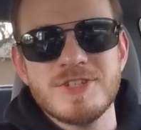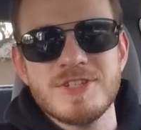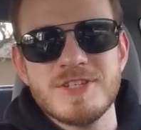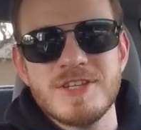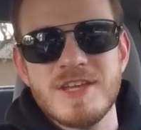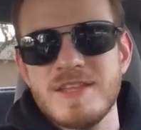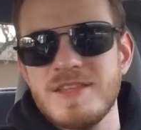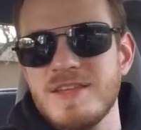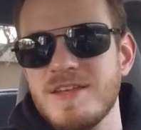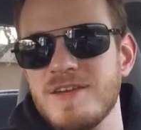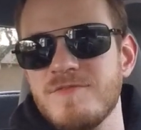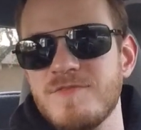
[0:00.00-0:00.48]

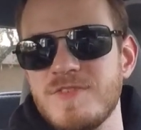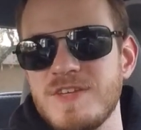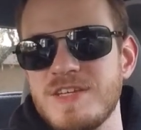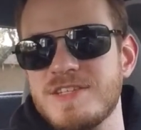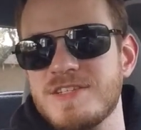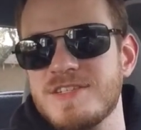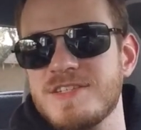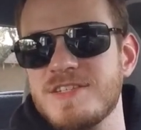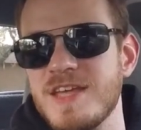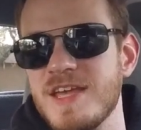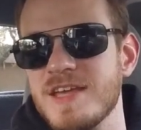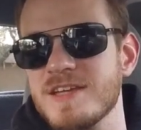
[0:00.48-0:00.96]
And then a
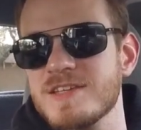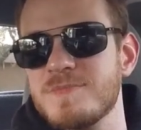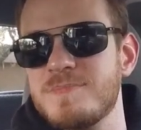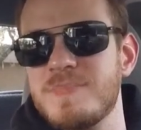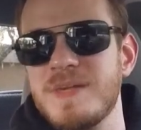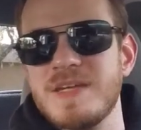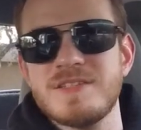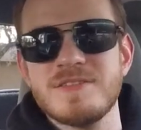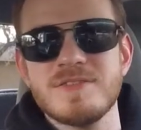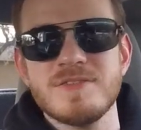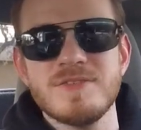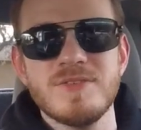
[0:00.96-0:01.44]
V6,
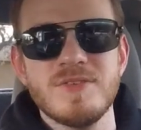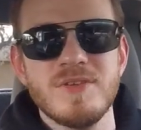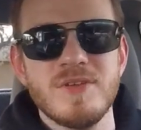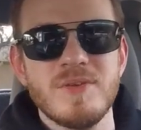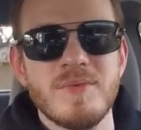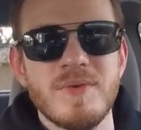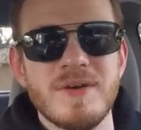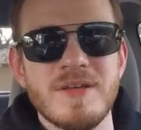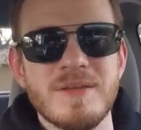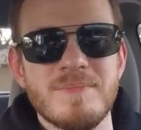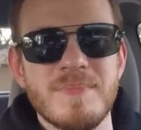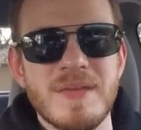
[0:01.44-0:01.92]
basically the only
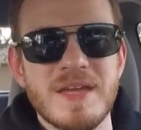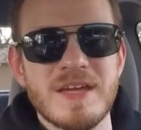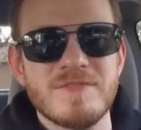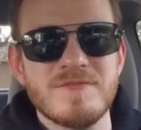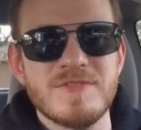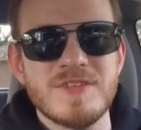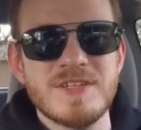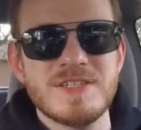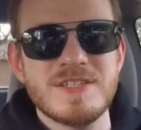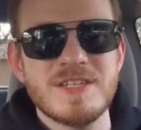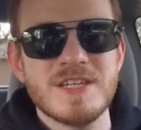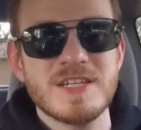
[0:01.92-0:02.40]
way to make a
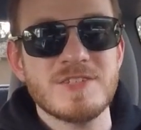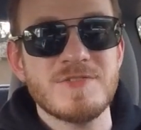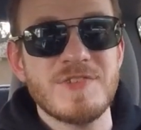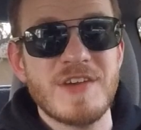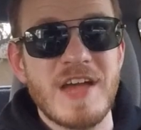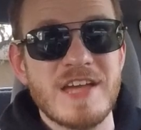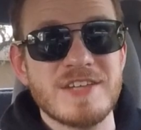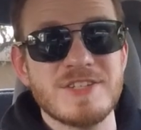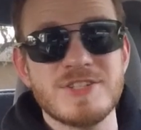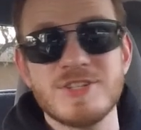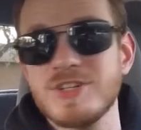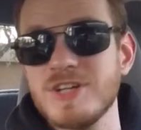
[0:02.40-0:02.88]
V6
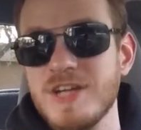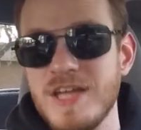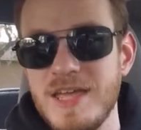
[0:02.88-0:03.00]
faster